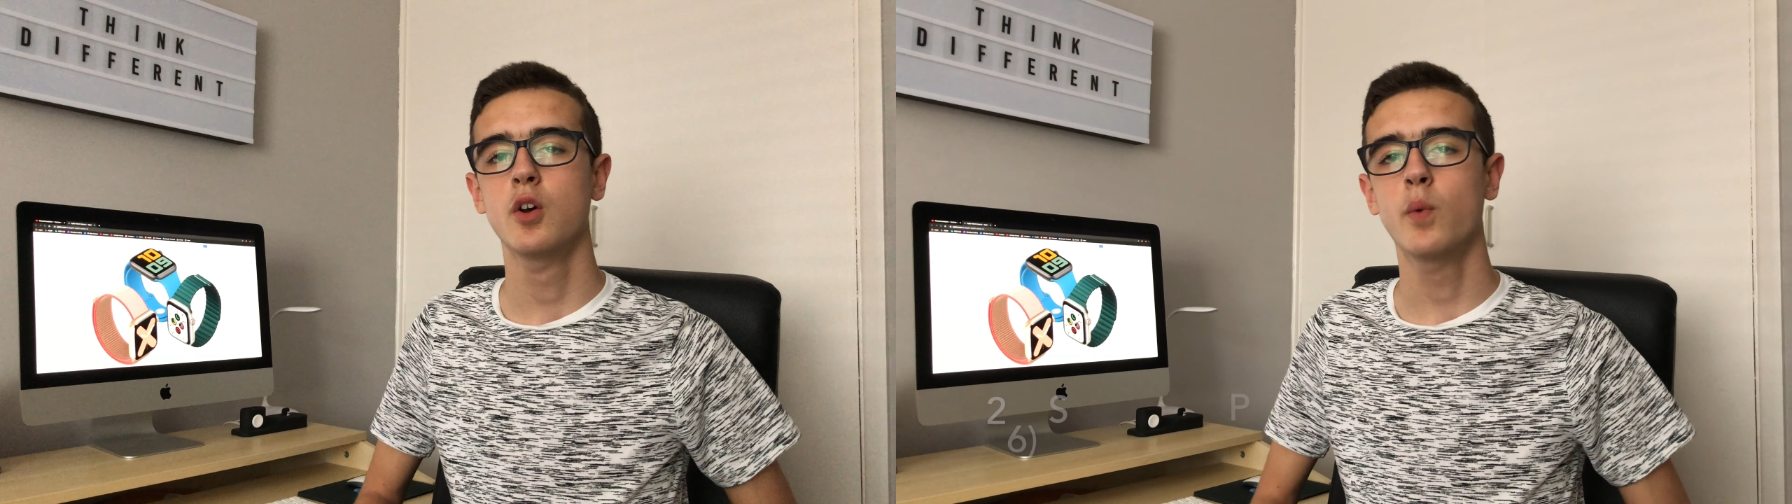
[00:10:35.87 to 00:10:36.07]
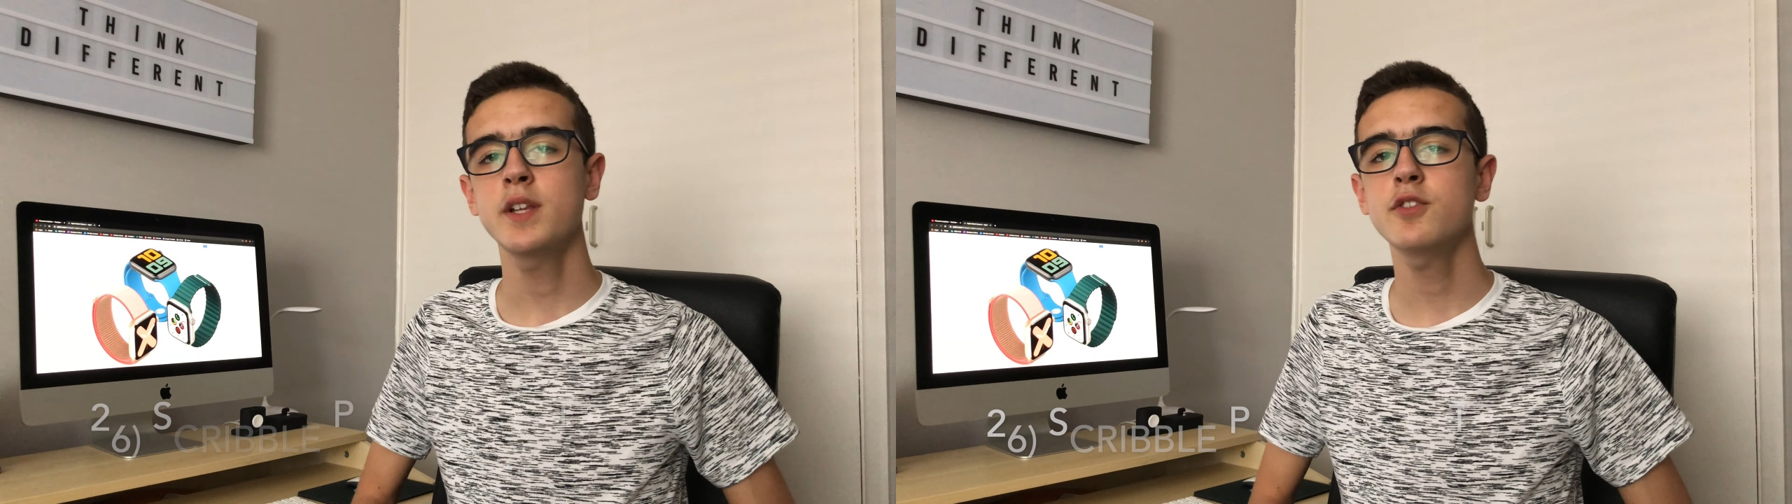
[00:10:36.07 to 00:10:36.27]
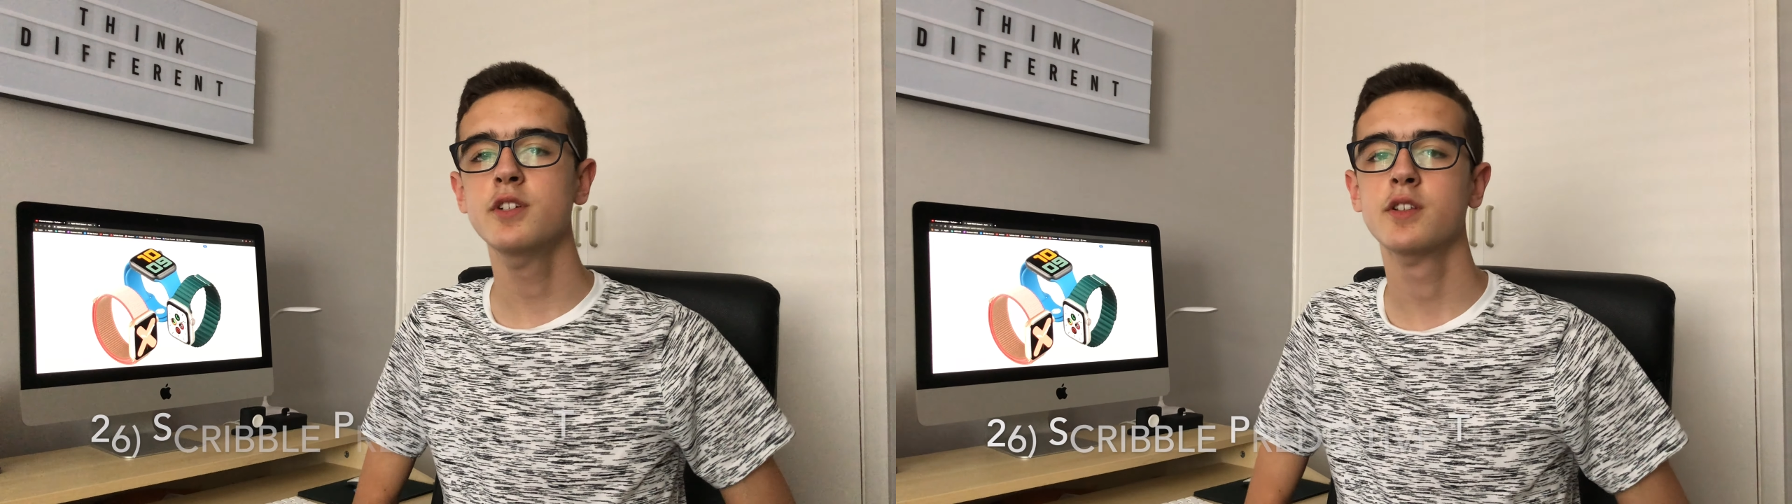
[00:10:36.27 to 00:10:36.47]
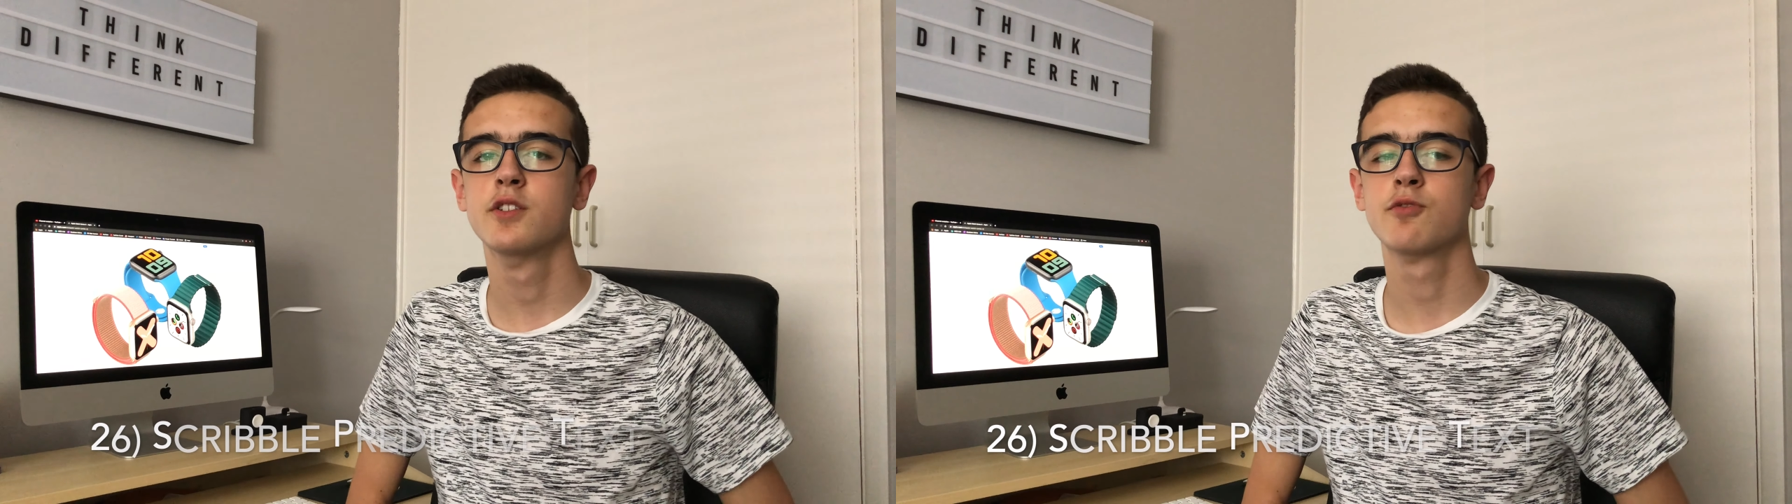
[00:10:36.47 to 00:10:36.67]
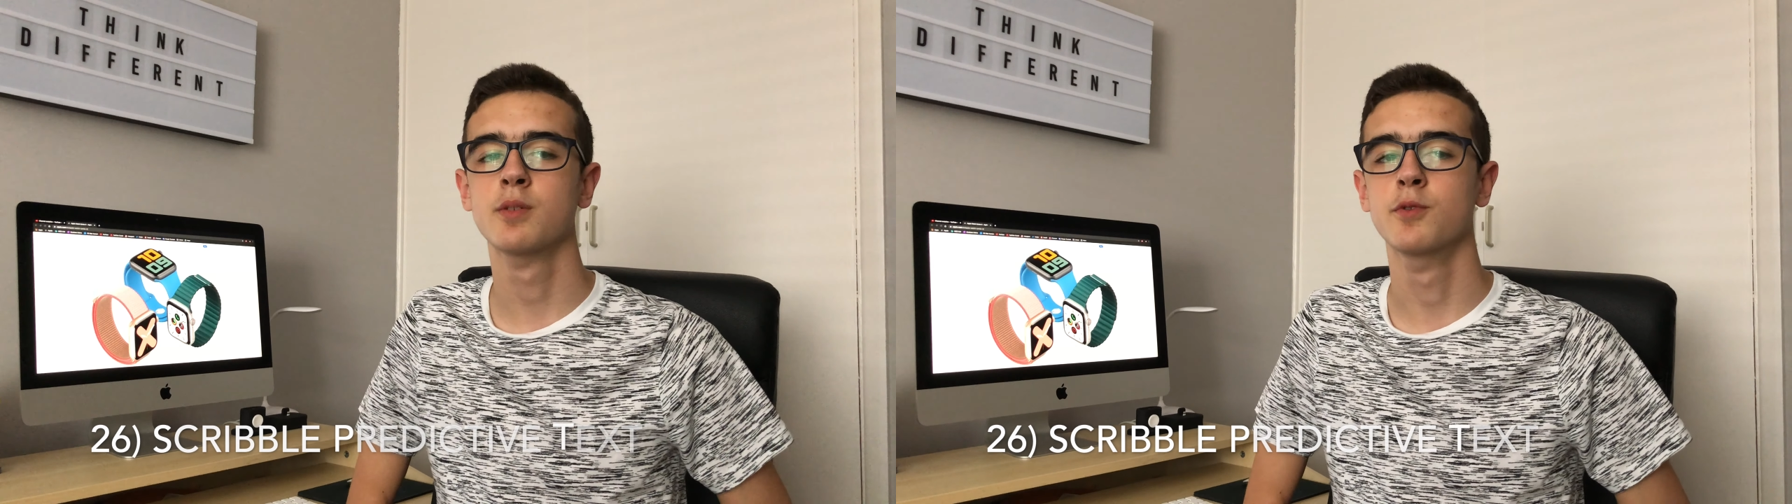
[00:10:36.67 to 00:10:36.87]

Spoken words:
When using the Scribble